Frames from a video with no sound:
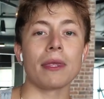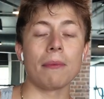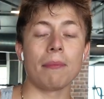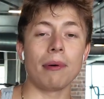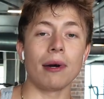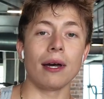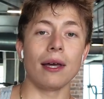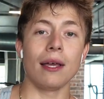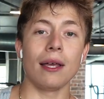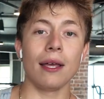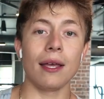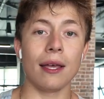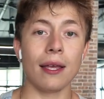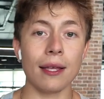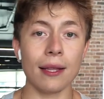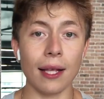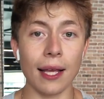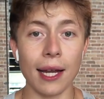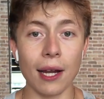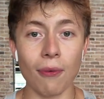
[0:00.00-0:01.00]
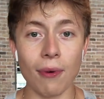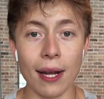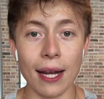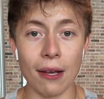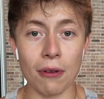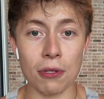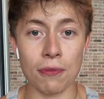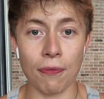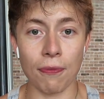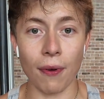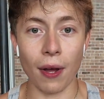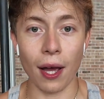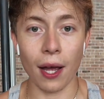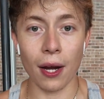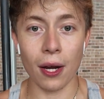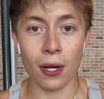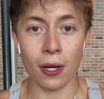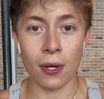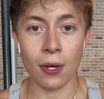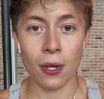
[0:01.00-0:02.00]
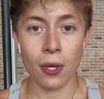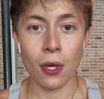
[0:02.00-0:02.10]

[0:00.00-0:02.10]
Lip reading: But lighting right now is fire.